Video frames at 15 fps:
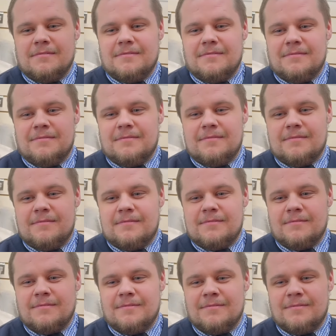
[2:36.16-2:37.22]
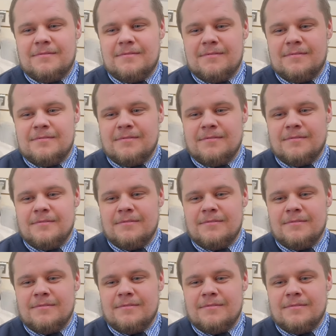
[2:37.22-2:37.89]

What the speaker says: (no one is talking)